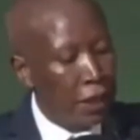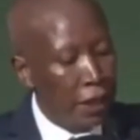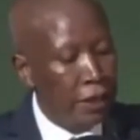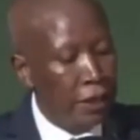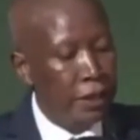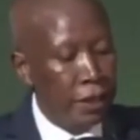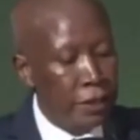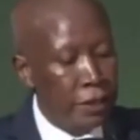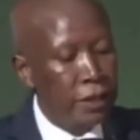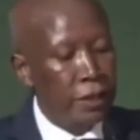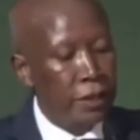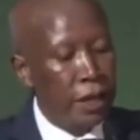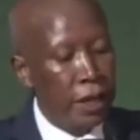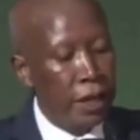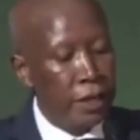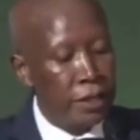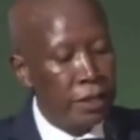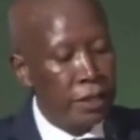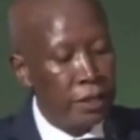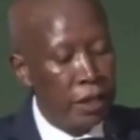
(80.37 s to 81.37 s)
in this
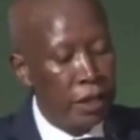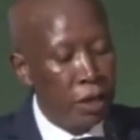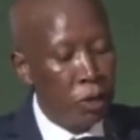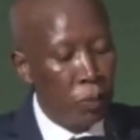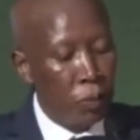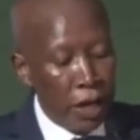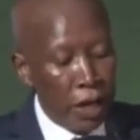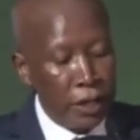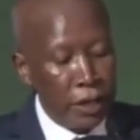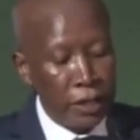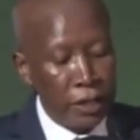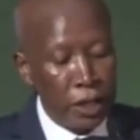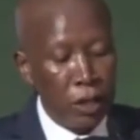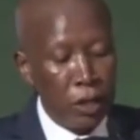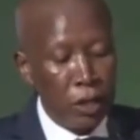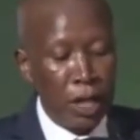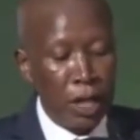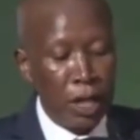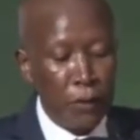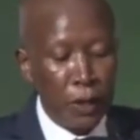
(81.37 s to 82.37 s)
case when the
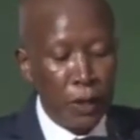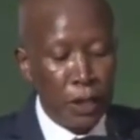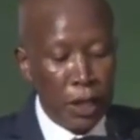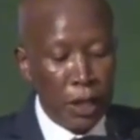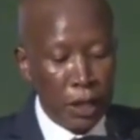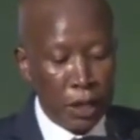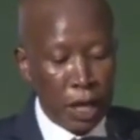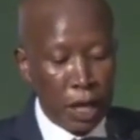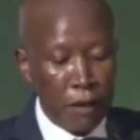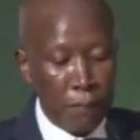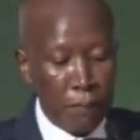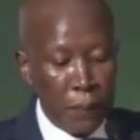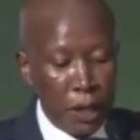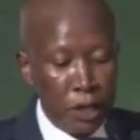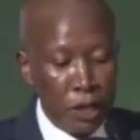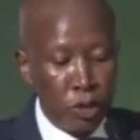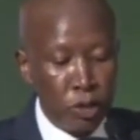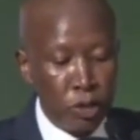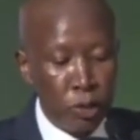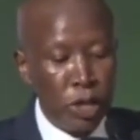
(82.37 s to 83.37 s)
South African
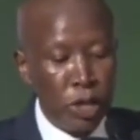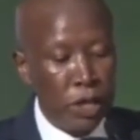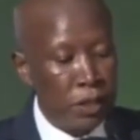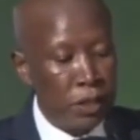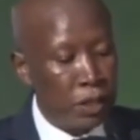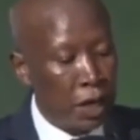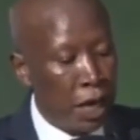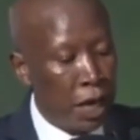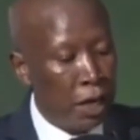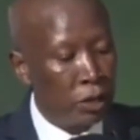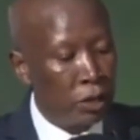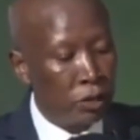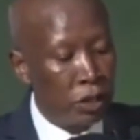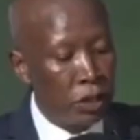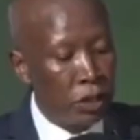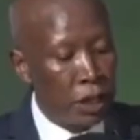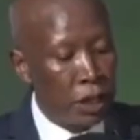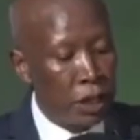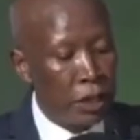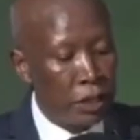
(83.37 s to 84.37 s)
government took Israel to
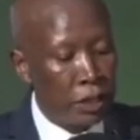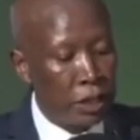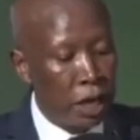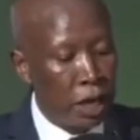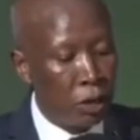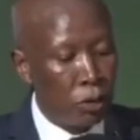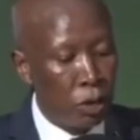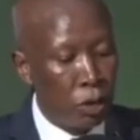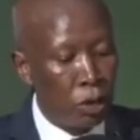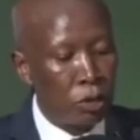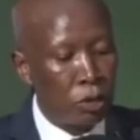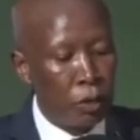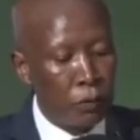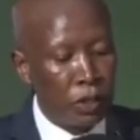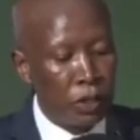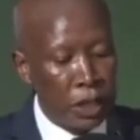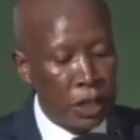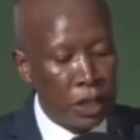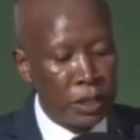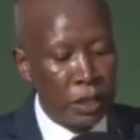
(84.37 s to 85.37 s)
International Court of
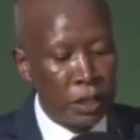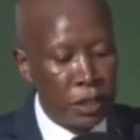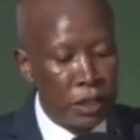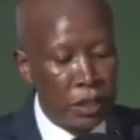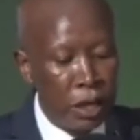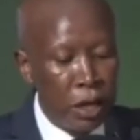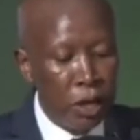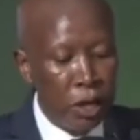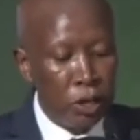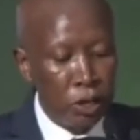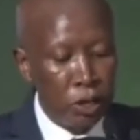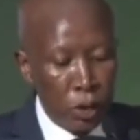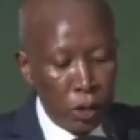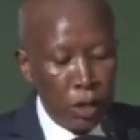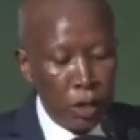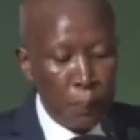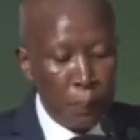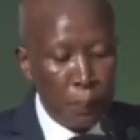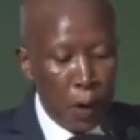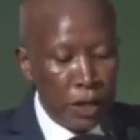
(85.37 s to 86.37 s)
Justice to
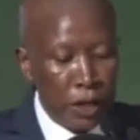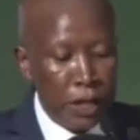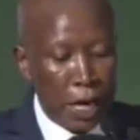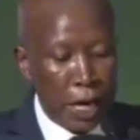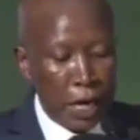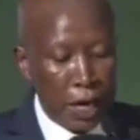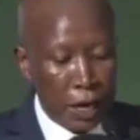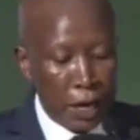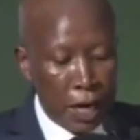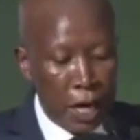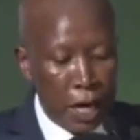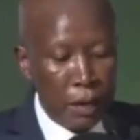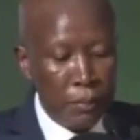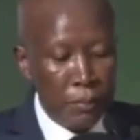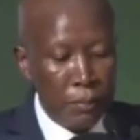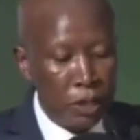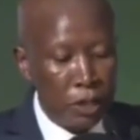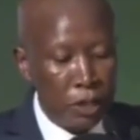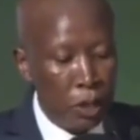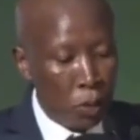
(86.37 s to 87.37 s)
report their
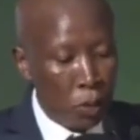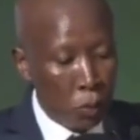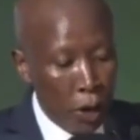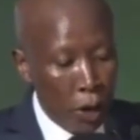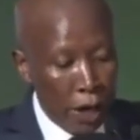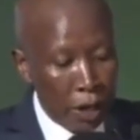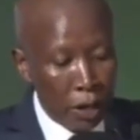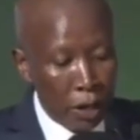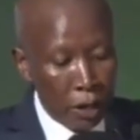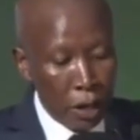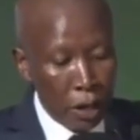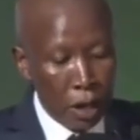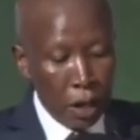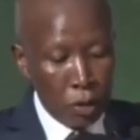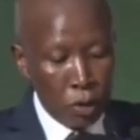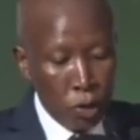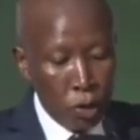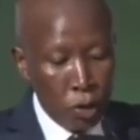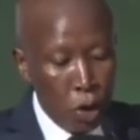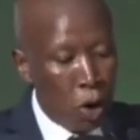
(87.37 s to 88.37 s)
crimes when
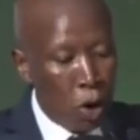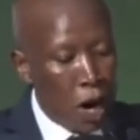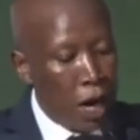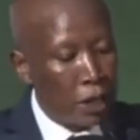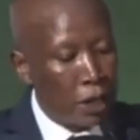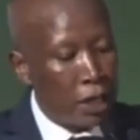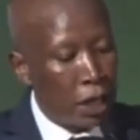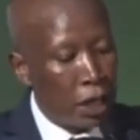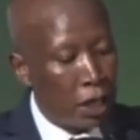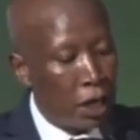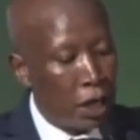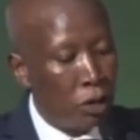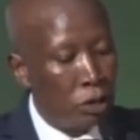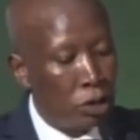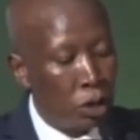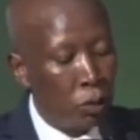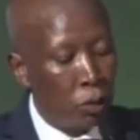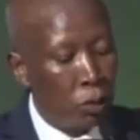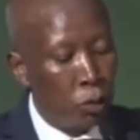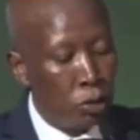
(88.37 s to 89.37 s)
no other
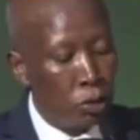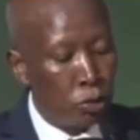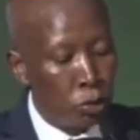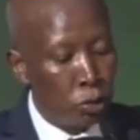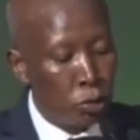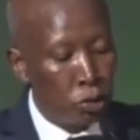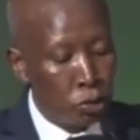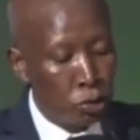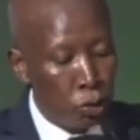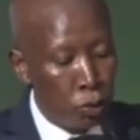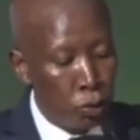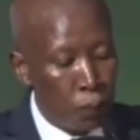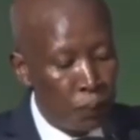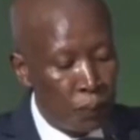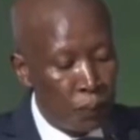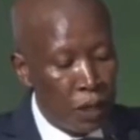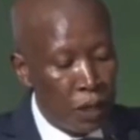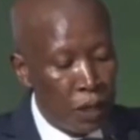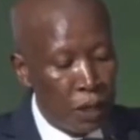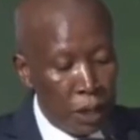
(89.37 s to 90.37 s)
country will do so.
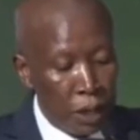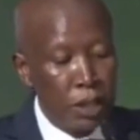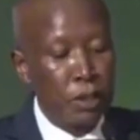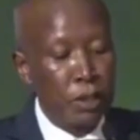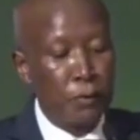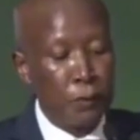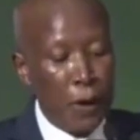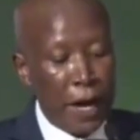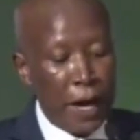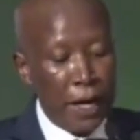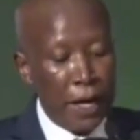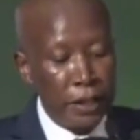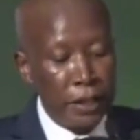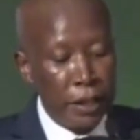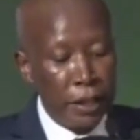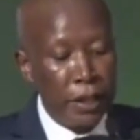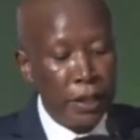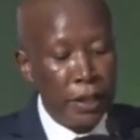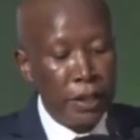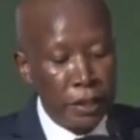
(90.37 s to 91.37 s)
This fight
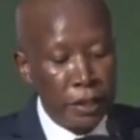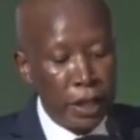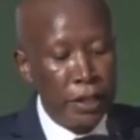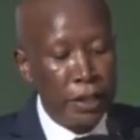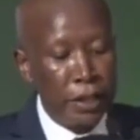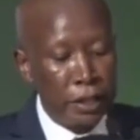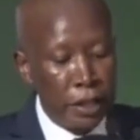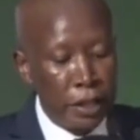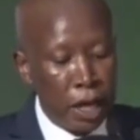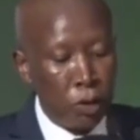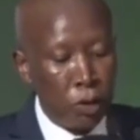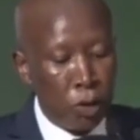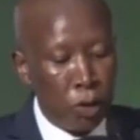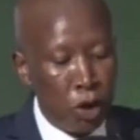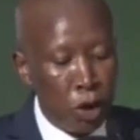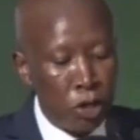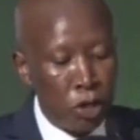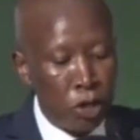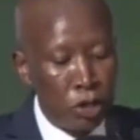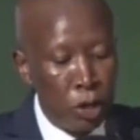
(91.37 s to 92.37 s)
in international
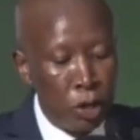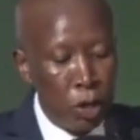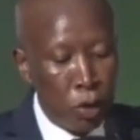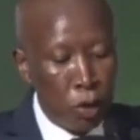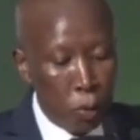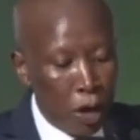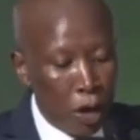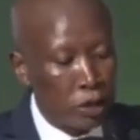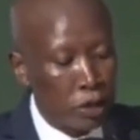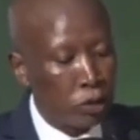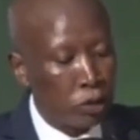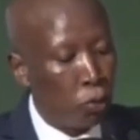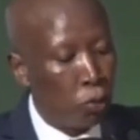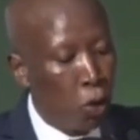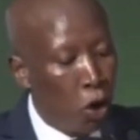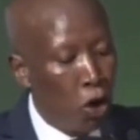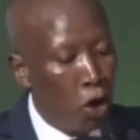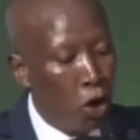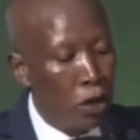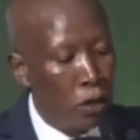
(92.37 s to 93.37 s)
court was
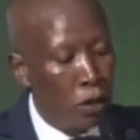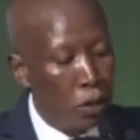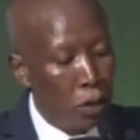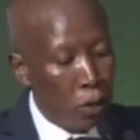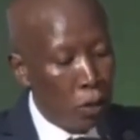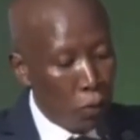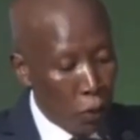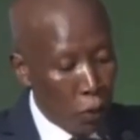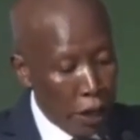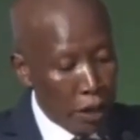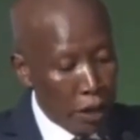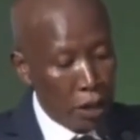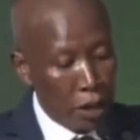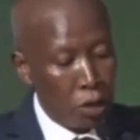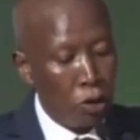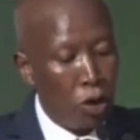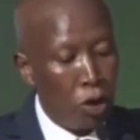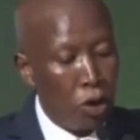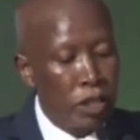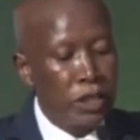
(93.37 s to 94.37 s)
won when
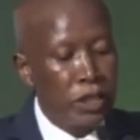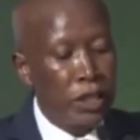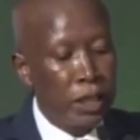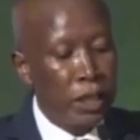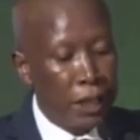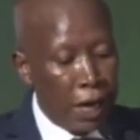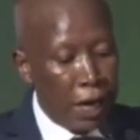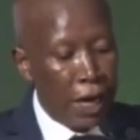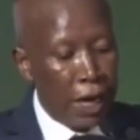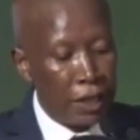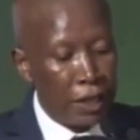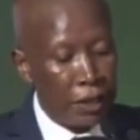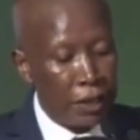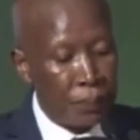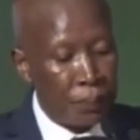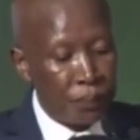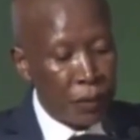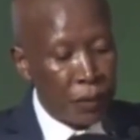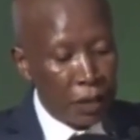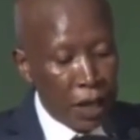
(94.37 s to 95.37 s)
the court declared
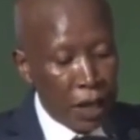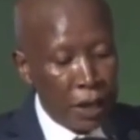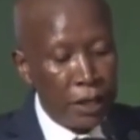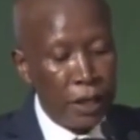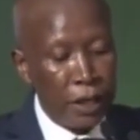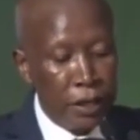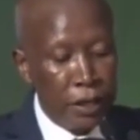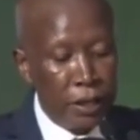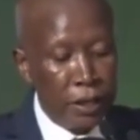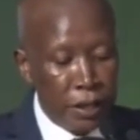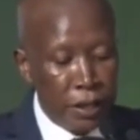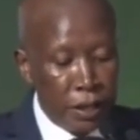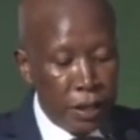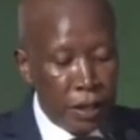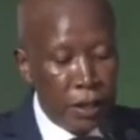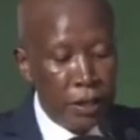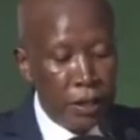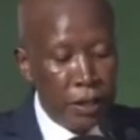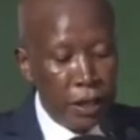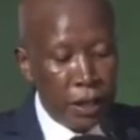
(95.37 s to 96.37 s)
that
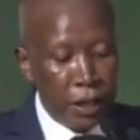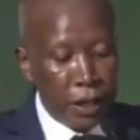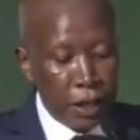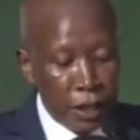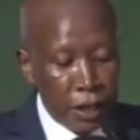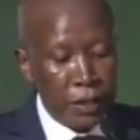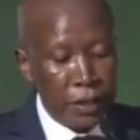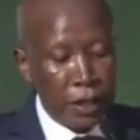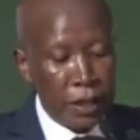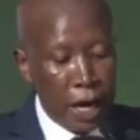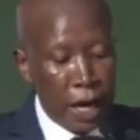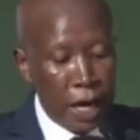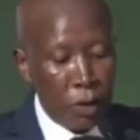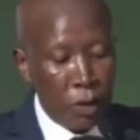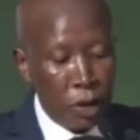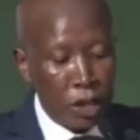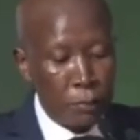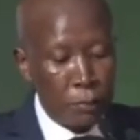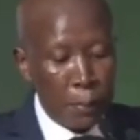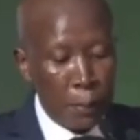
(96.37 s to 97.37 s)
indeed Israel was